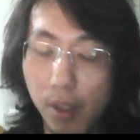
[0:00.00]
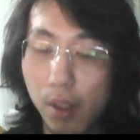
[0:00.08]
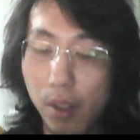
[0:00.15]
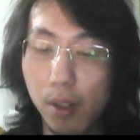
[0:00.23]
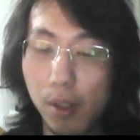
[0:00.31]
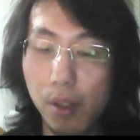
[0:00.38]

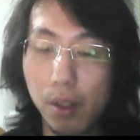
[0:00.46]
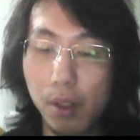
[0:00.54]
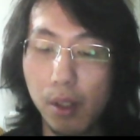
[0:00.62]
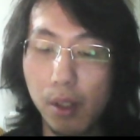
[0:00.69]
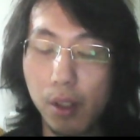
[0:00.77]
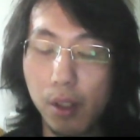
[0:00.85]

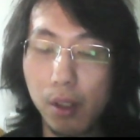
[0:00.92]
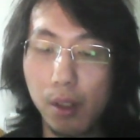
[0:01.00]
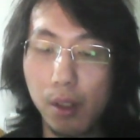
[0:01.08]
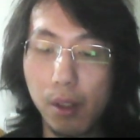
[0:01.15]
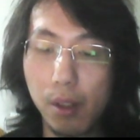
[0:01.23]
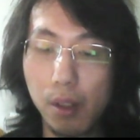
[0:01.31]

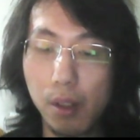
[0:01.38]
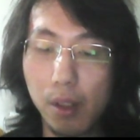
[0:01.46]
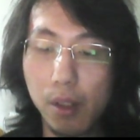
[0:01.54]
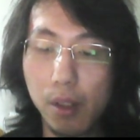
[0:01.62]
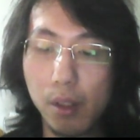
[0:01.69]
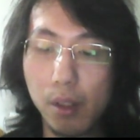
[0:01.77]
(silence)